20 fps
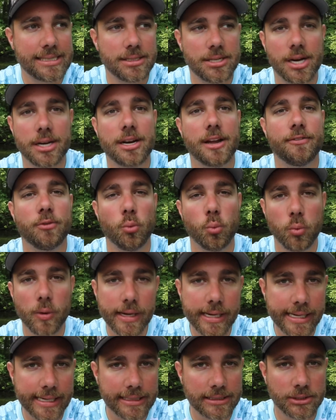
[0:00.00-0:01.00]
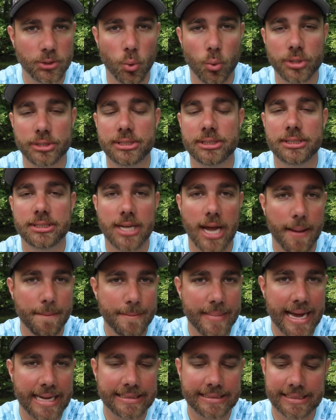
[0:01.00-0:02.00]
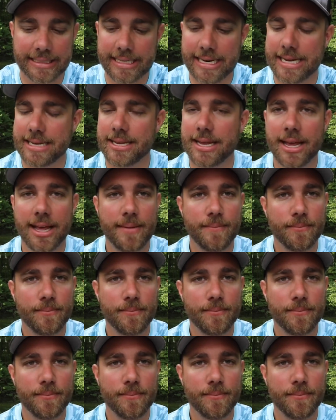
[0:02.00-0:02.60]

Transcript: ton of weeds or scum mats in it,